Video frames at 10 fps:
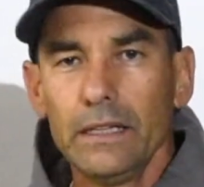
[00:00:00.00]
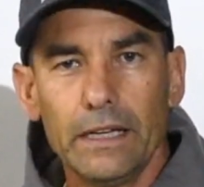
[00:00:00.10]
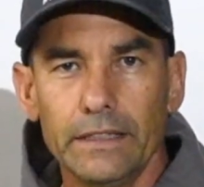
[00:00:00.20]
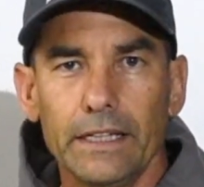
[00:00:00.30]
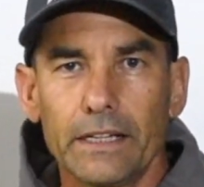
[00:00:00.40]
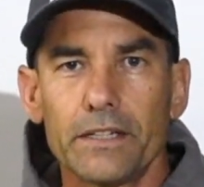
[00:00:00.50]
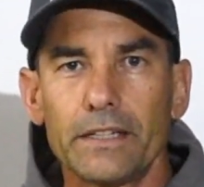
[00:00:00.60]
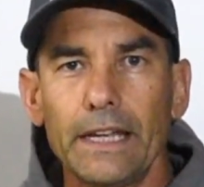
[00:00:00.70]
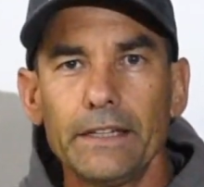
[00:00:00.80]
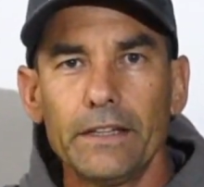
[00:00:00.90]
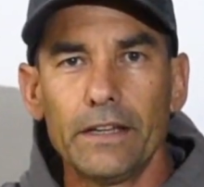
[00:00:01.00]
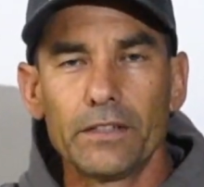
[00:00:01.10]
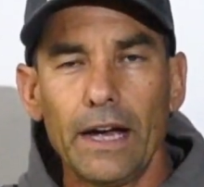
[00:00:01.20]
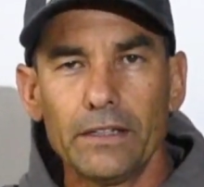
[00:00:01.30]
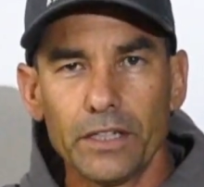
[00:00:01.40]
and then extend it as
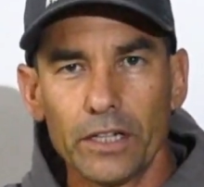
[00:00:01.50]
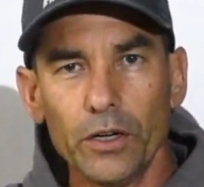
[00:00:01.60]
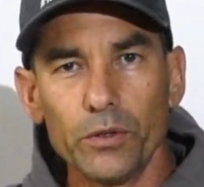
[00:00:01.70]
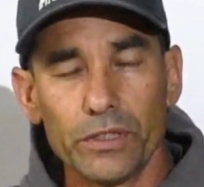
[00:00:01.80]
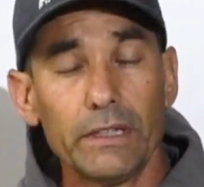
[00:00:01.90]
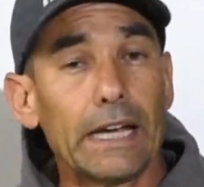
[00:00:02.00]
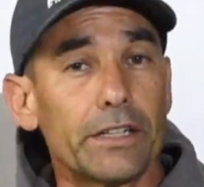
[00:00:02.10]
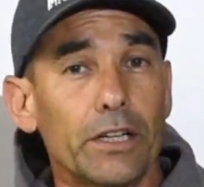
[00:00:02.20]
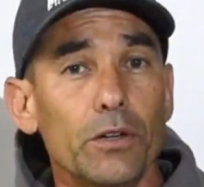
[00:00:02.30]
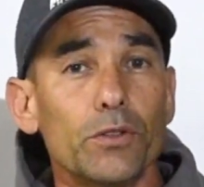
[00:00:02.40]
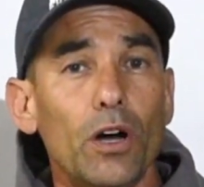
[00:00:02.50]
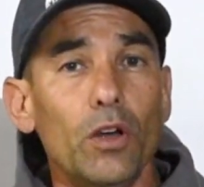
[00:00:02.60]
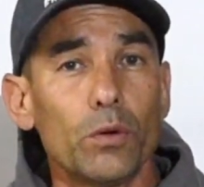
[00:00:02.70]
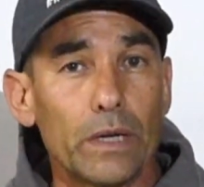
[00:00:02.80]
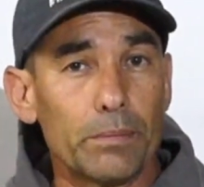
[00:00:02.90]
high as it goes, it actually goes
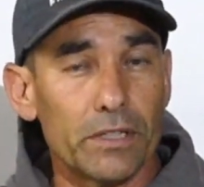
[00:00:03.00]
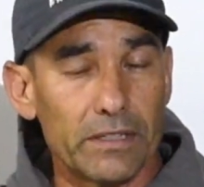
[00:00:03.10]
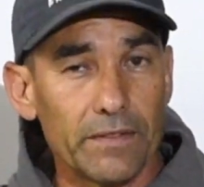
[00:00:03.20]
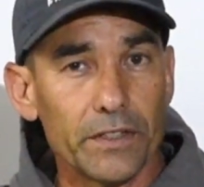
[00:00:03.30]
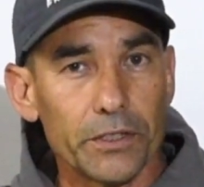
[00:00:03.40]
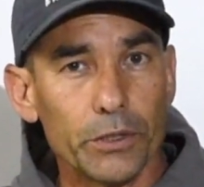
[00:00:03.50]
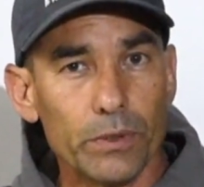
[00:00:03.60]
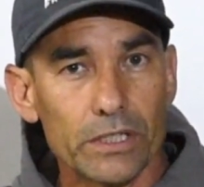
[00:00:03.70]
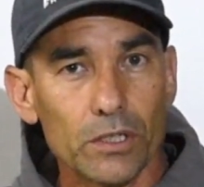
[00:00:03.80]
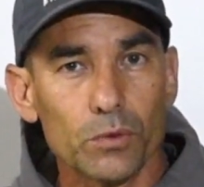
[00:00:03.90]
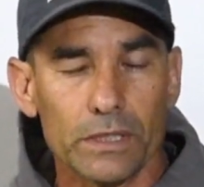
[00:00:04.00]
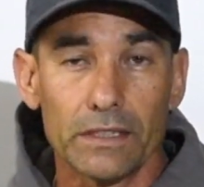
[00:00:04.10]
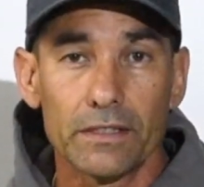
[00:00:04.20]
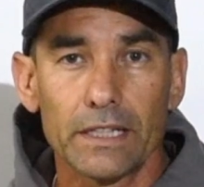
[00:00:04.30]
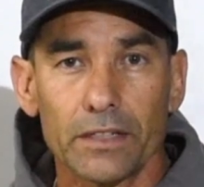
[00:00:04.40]
all the way up to 72 inches, which
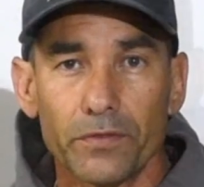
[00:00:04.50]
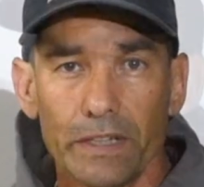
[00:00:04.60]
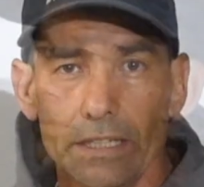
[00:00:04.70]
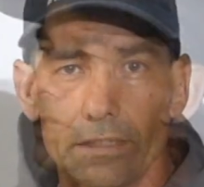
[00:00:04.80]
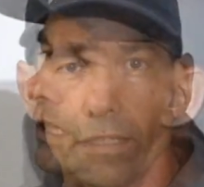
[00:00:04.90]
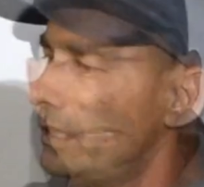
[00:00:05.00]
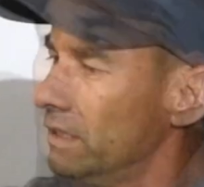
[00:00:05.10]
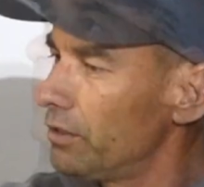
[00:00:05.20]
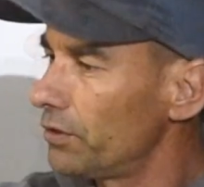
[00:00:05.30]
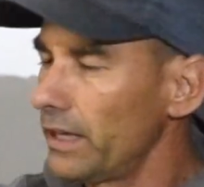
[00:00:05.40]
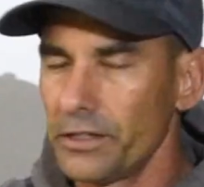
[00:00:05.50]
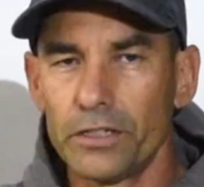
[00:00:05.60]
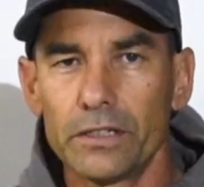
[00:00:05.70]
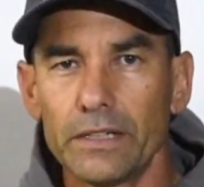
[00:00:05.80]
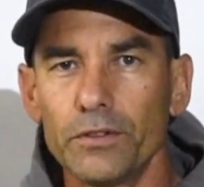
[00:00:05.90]
is 6 feet. So that
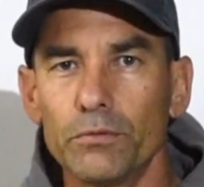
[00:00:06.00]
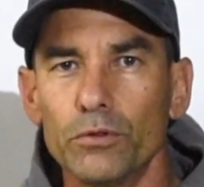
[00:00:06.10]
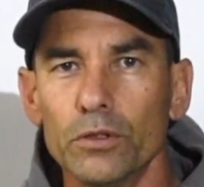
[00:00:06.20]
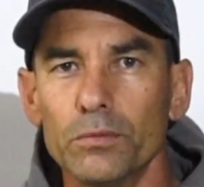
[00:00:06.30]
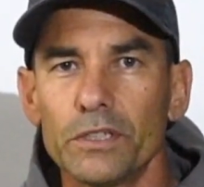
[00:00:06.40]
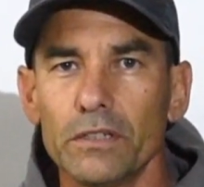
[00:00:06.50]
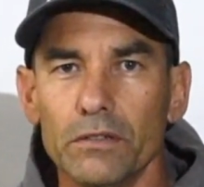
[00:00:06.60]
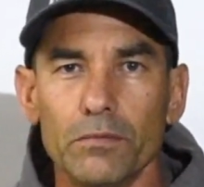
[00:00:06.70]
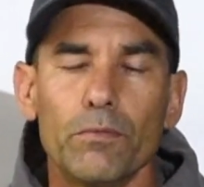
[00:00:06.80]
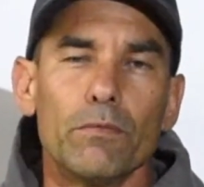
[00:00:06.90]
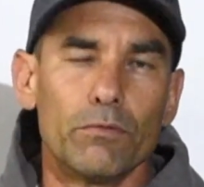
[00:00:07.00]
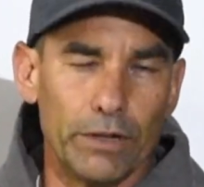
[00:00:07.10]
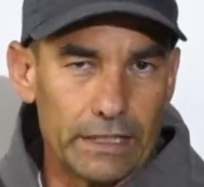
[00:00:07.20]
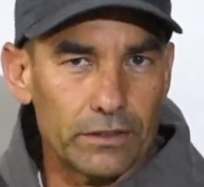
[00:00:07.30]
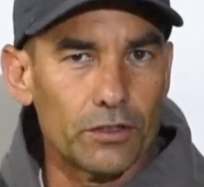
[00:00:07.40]
should give you room to
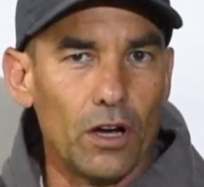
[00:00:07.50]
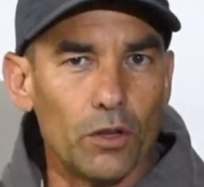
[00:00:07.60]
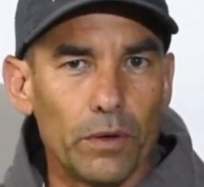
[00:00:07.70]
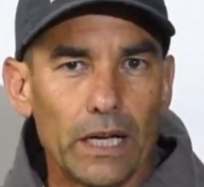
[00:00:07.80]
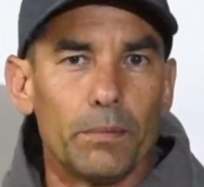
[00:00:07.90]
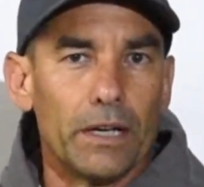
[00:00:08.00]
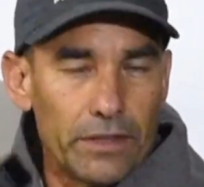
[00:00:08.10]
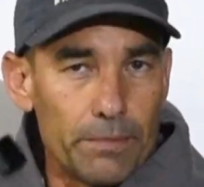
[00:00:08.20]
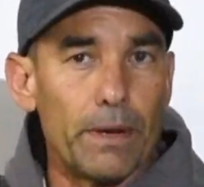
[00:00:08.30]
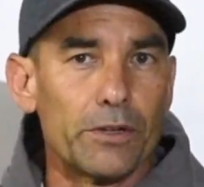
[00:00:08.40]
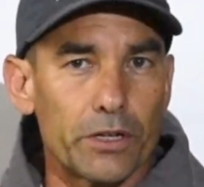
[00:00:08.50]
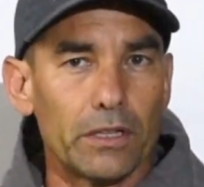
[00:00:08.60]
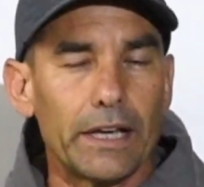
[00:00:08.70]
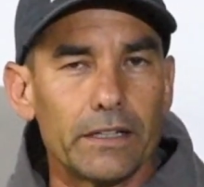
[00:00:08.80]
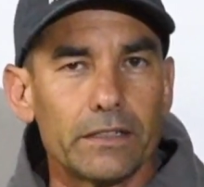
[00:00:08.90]
raise this all the way up and then mount your
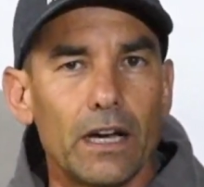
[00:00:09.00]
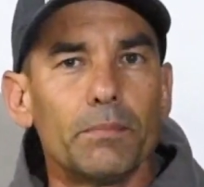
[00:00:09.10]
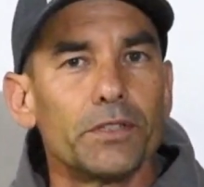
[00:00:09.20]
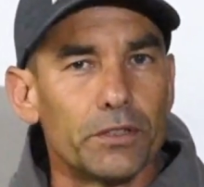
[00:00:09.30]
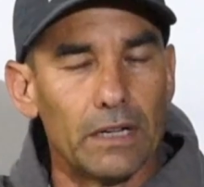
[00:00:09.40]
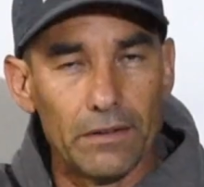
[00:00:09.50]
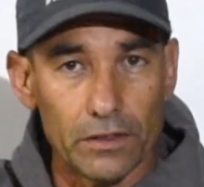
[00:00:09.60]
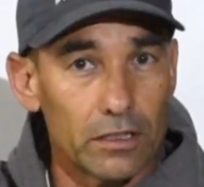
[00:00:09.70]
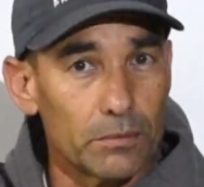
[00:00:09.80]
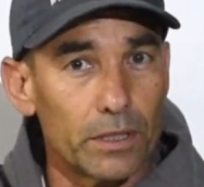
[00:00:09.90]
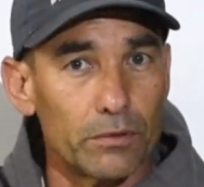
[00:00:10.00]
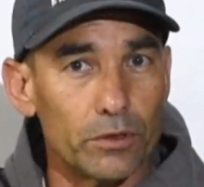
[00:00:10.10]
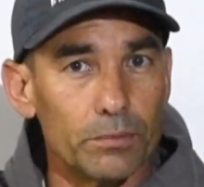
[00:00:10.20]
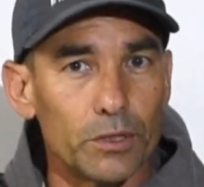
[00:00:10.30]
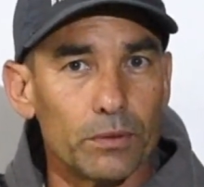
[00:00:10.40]
light on top and still have a little bit of
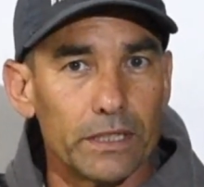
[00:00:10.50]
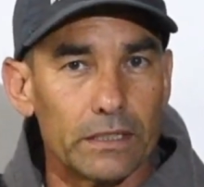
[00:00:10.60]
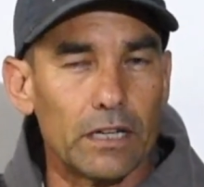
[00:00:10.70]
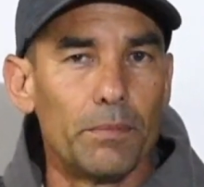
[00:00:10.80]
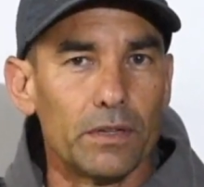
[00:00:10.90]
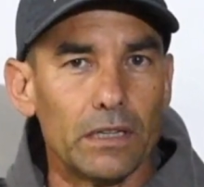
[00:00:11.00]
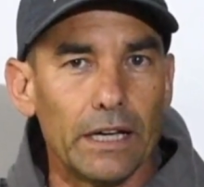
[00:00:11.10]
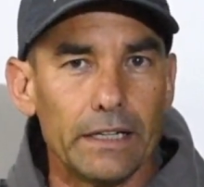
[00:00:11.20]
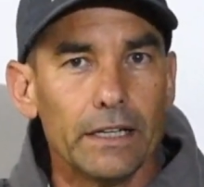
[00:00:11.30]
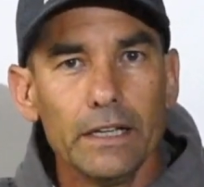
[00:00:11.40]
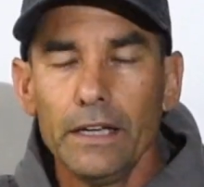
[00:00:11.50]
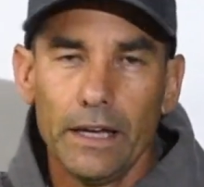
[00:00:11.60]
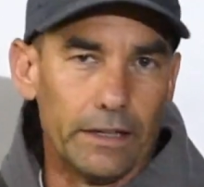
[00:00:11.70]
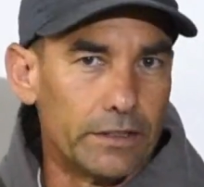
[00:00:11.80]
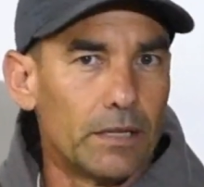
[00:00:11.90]
room between the top of the light
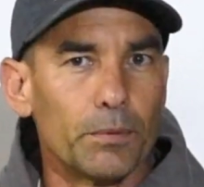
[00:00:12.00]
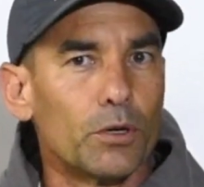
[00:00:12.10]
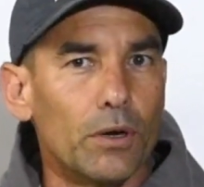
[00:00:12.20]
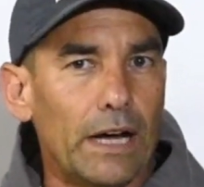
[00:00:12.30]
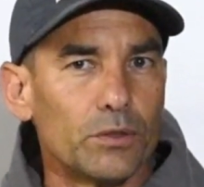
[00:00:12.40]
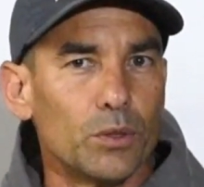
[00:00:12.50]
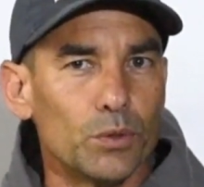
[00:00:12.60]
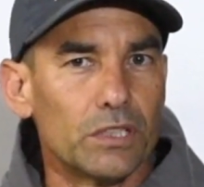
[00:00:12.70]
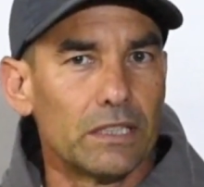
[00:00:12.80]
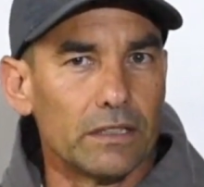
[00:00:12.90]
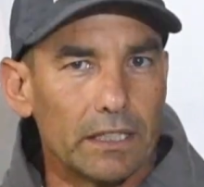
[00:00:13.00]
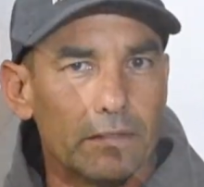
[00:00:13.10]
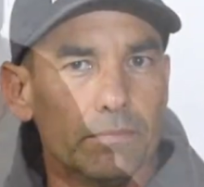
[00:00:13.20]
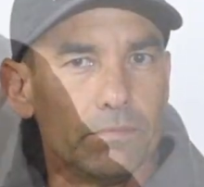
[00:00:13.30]
and a typical household ceiling.